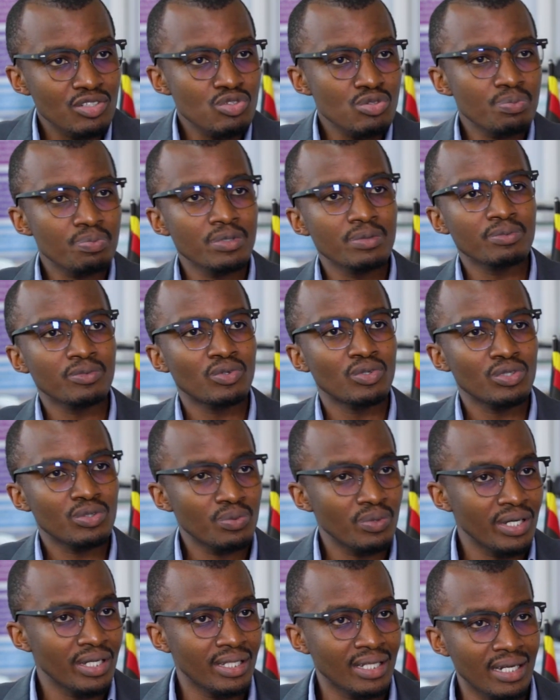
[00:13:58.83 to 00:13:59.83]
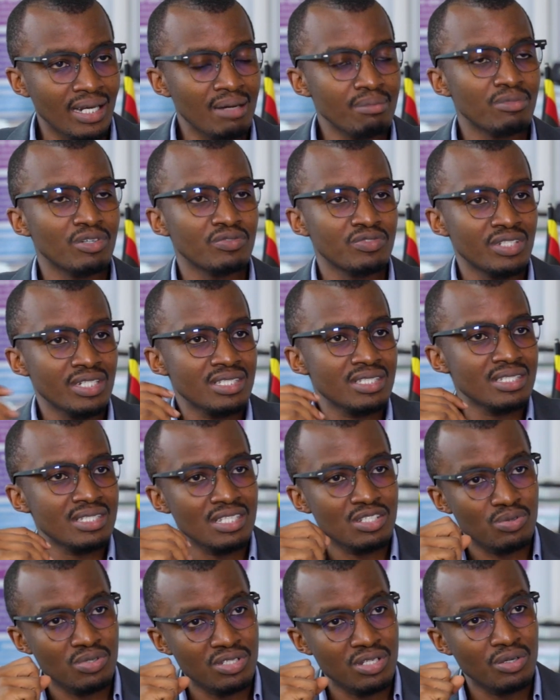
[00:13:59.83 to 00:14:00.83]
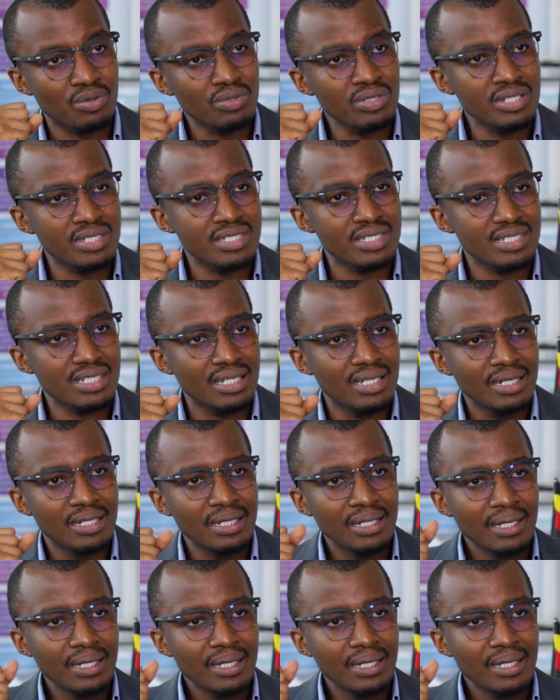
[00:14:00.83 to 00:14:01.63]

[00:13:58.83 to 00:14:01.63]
the Supreme Court where the number of justices was increased.